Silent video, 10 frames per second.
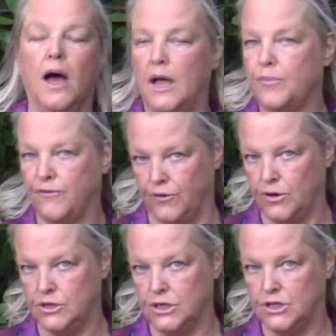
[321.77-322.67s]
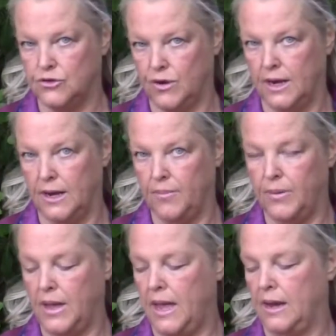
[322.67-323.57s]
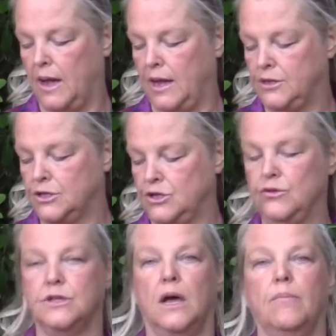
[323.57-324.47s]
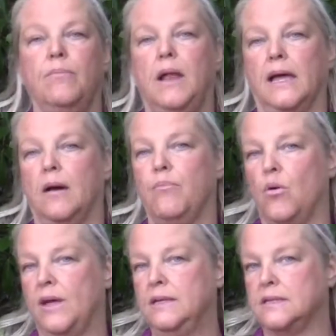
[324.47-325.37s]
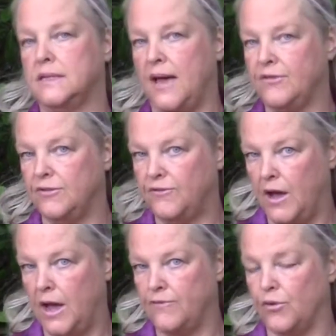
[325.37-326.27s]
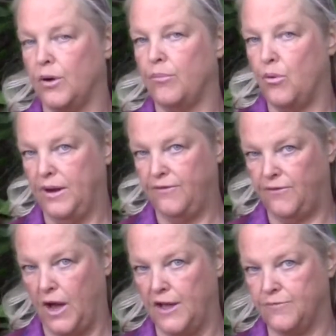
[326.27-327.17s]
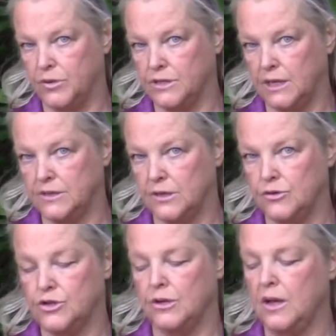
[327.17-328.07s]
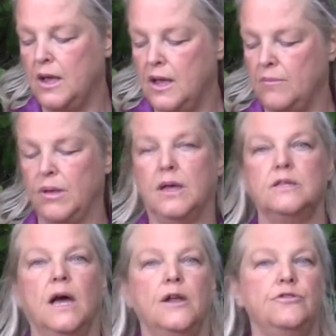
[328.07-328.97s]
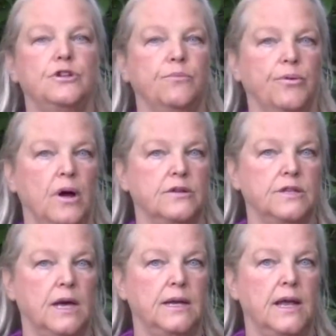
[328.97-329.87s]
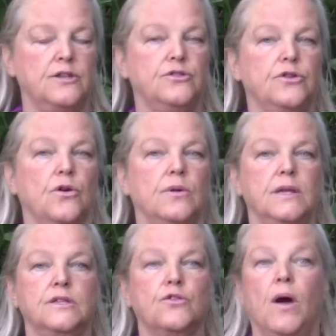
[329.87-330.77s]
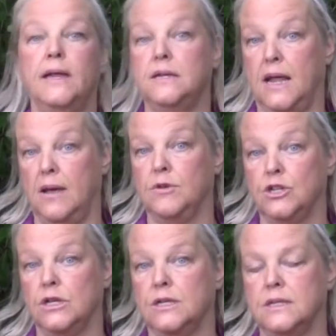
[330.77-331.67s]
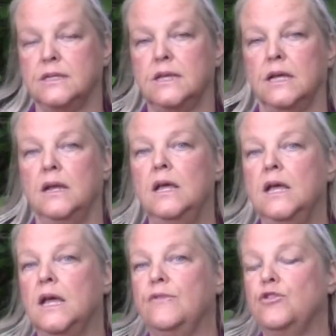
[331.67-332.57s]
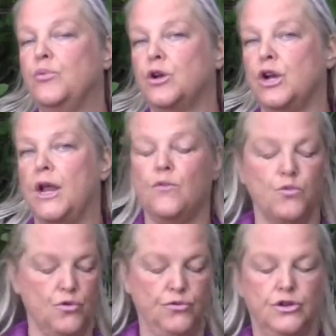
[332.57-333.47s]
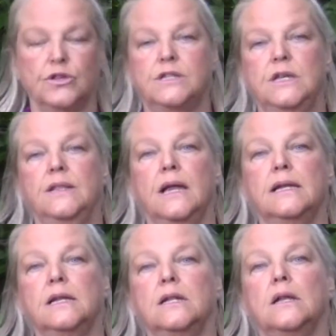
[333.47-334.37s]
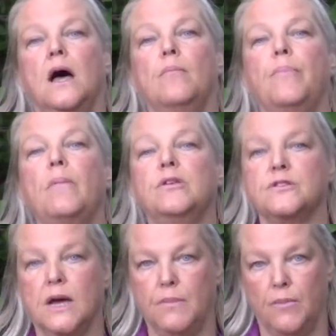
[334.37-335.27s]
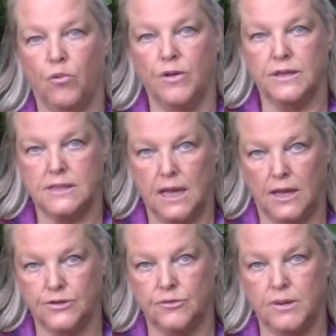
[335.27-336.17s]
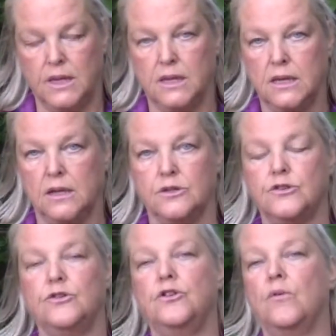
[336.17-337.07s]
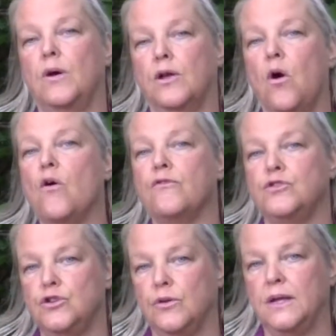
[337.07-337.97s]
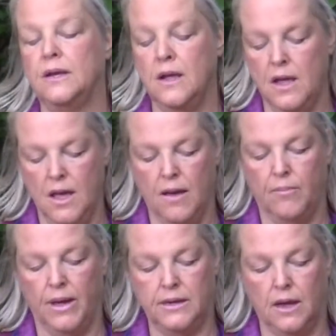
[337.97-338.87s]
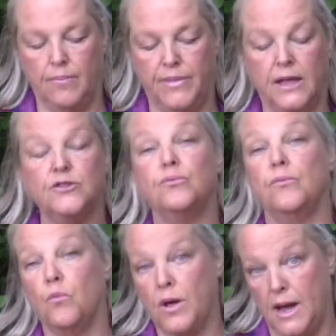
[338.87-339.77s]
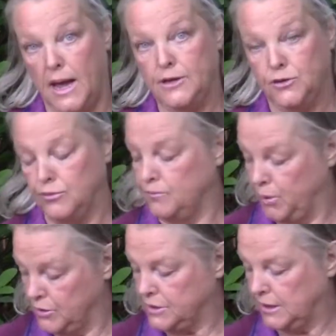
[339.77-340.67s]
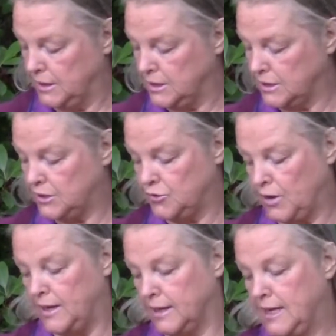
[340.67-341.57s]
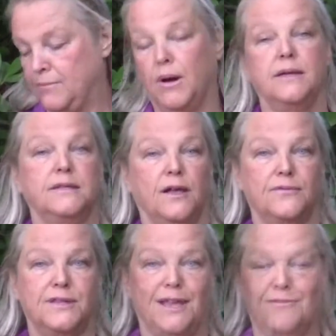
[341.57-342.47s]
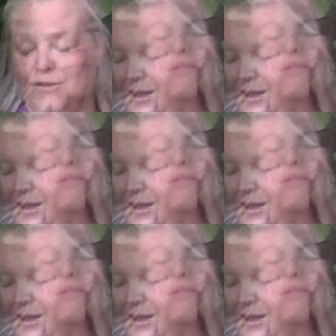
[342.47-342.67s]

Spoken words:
I prefer it just straight up, and I just use a 0.75 or a 0.5% solution, because hydrogen peroxide, as you know, is quite damaging to the skin. If you put it on a wound, you'll see that little bubbles come up where the cells are being killed. So you don't want to overdo it. But that's what I do personally, just to try to keep myself safe.